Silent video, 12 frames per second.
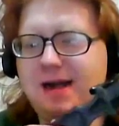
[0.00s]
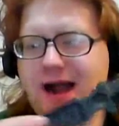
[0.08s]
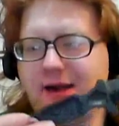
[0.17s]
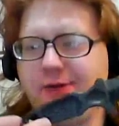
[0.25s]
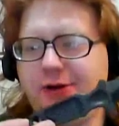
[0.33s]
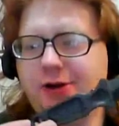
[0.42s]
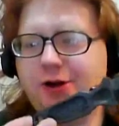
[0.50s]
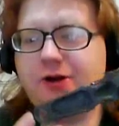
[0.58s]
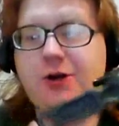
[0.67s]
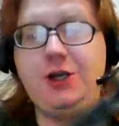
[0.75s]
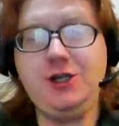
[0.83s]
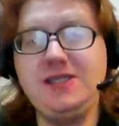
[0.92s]
I would call it
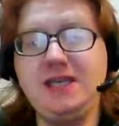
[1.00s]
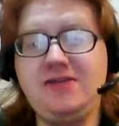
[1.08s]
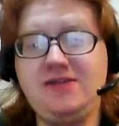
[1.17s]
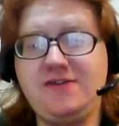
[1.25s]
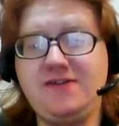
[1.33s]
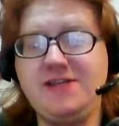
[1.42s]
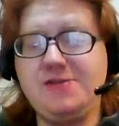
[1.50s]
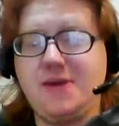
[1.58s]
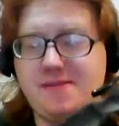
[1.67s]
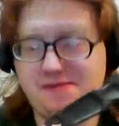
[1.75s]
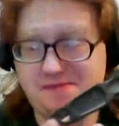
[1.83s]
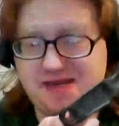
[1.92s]
a good self-defense
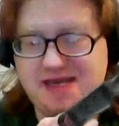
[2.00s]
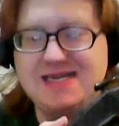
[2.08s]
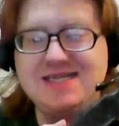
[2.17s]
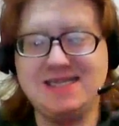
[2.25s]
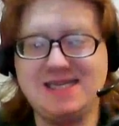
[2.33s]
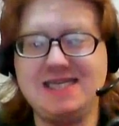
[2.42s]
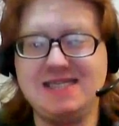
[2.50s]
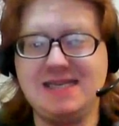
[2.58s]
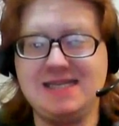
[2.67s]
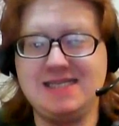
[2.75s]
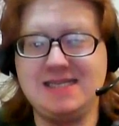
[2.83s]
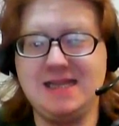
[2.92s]
weapon, because it is
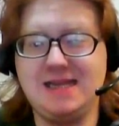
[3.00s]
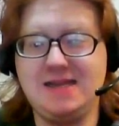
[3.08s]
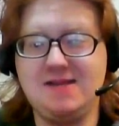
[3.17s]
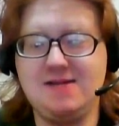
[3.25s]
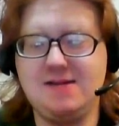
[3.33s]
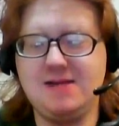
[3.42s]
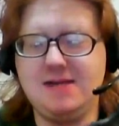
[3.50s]
less than lethal.